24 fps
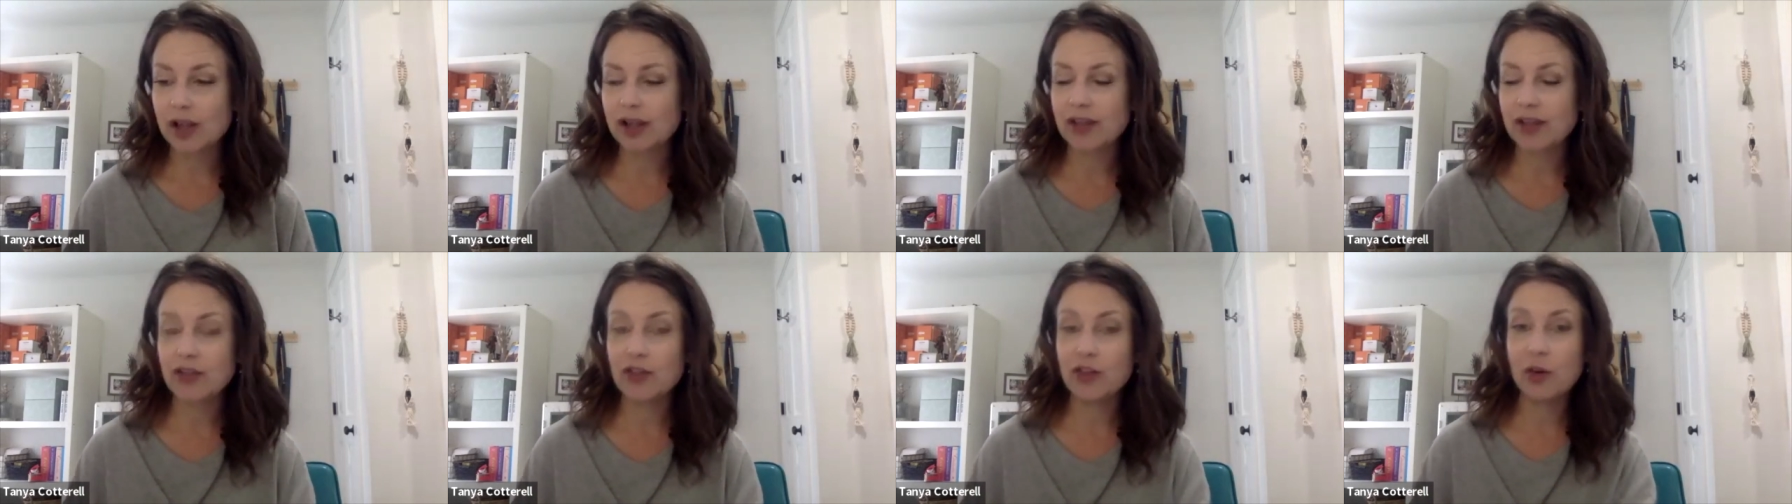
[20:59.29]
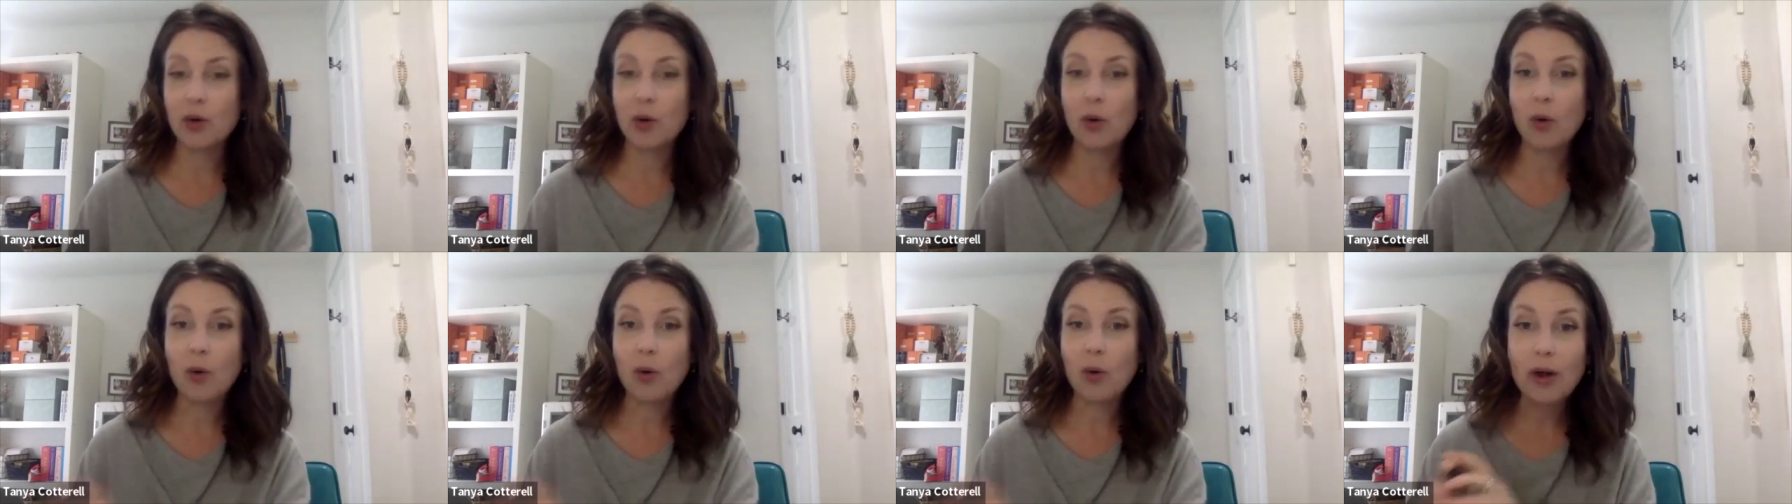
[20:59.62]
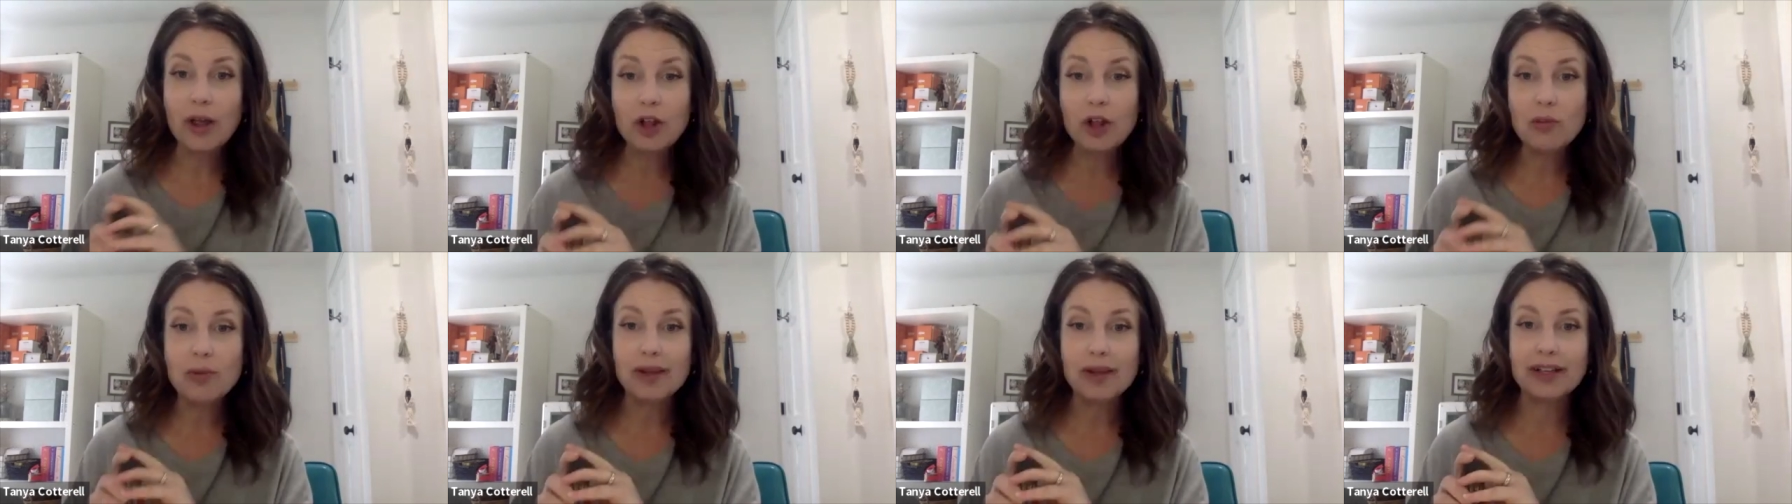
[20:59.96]
And the
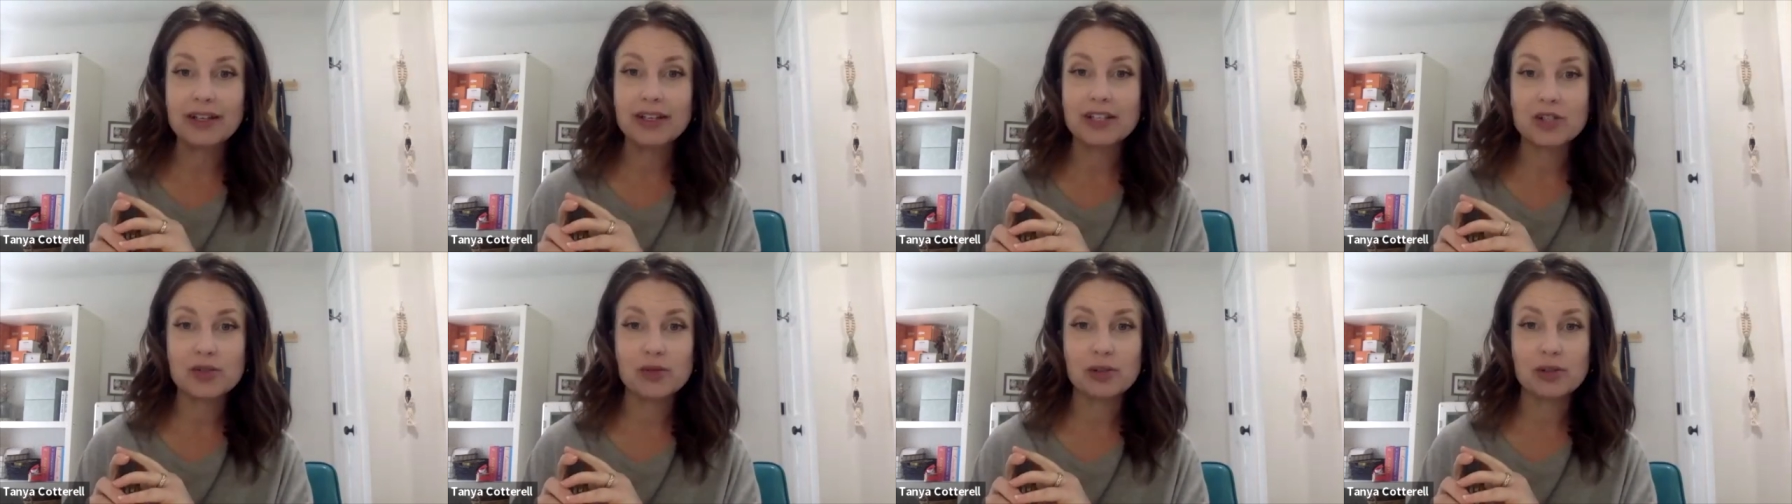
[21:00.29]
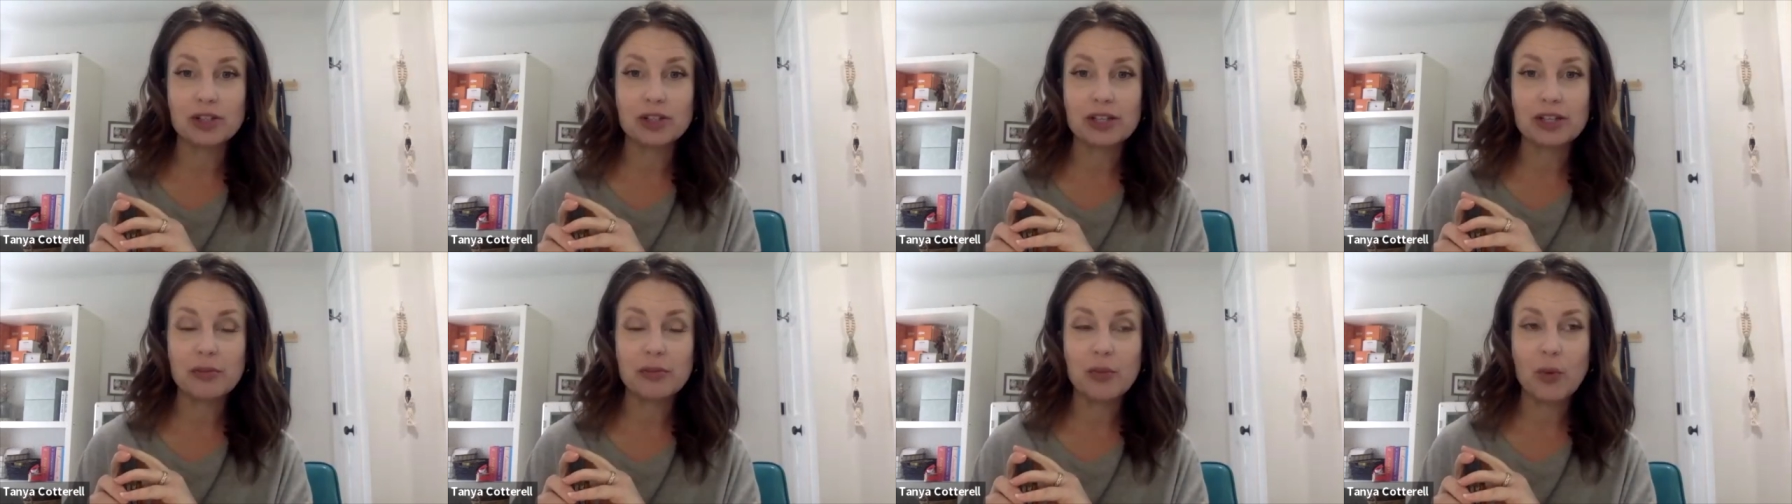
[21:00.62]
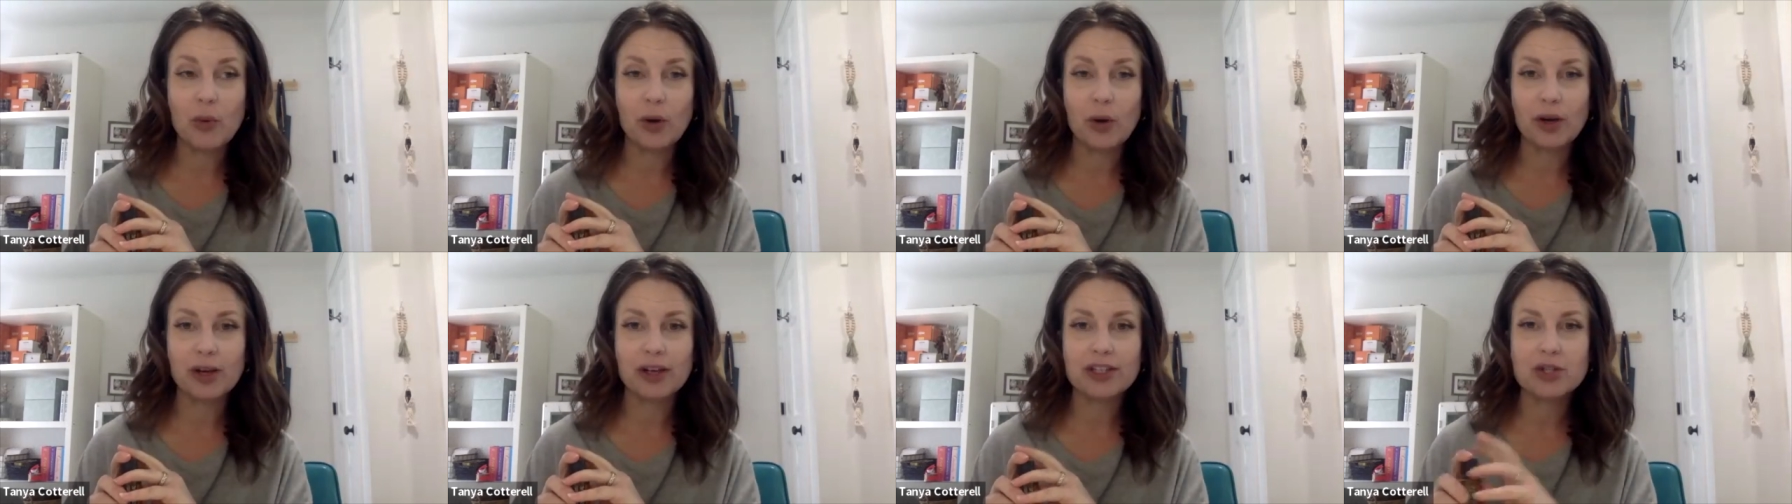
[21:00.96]
oil blend is really
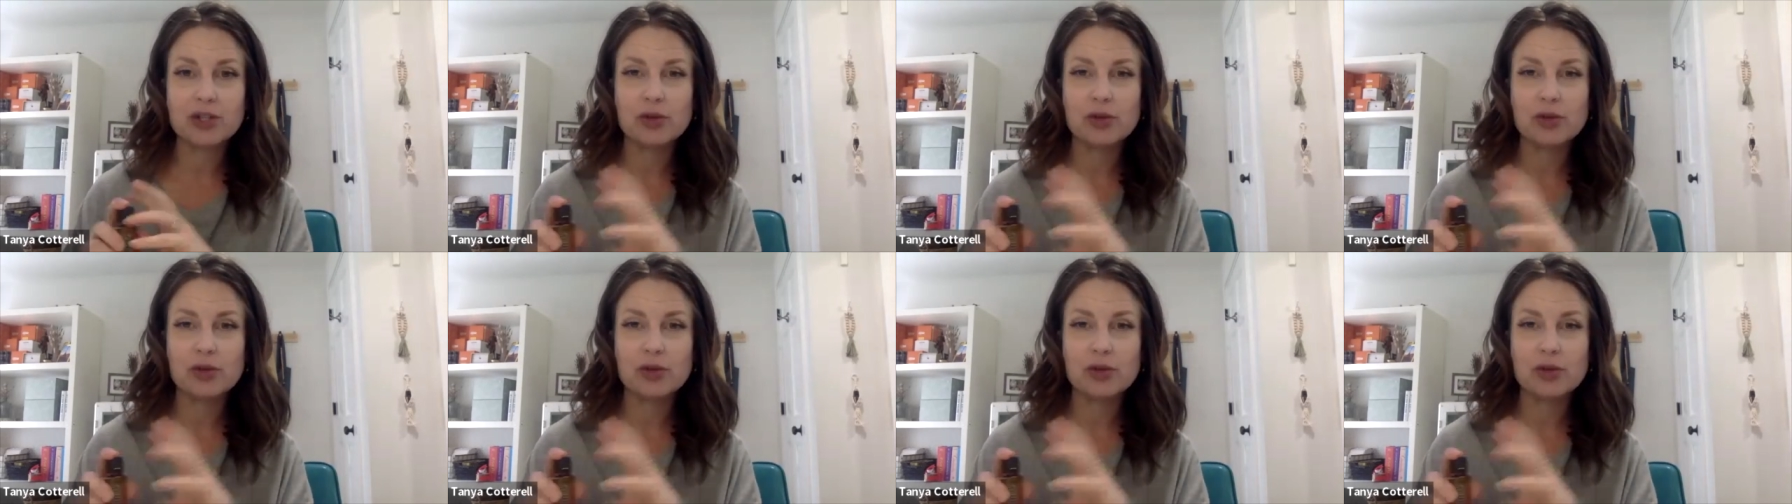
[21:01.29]
important.